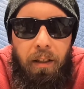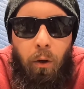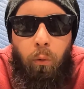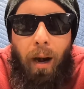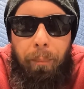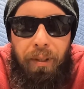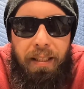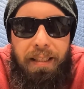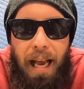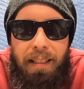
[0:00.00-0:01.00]
crappy
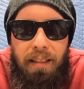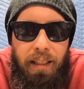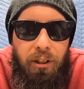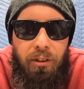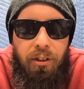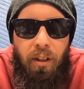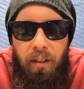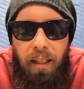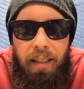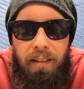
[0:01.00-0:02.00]
gas station
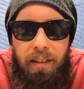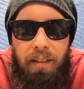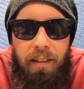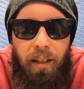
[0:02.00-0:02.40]
sunglasses